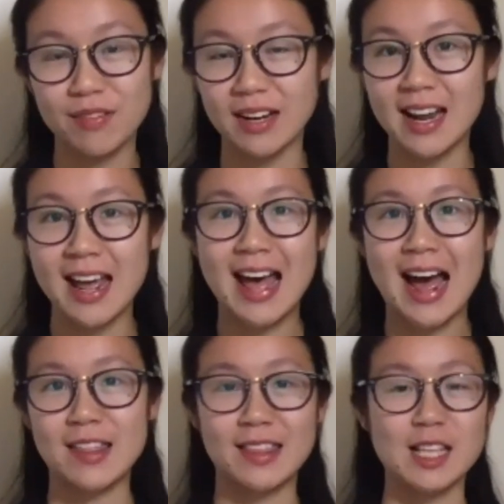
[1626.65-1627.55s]
And
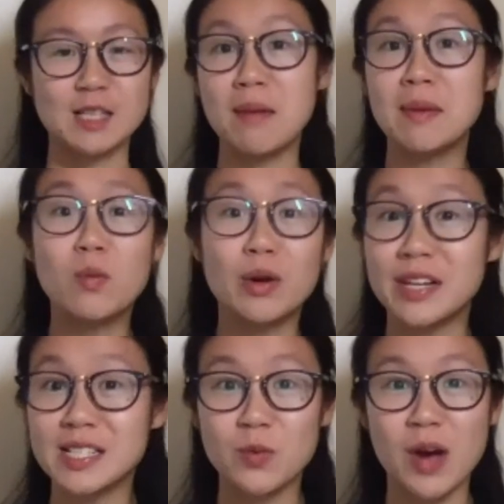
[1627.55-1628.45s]
I think that's maybe one
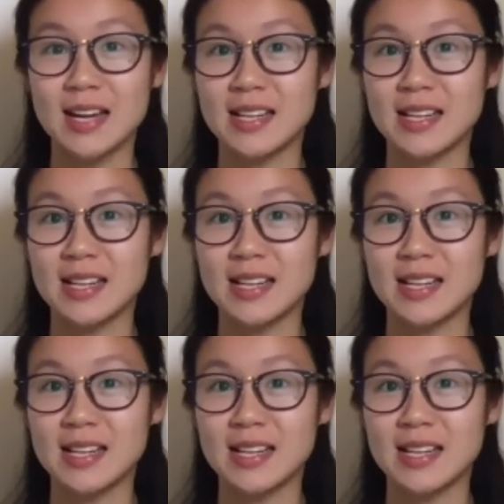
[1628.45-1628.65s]
reason why I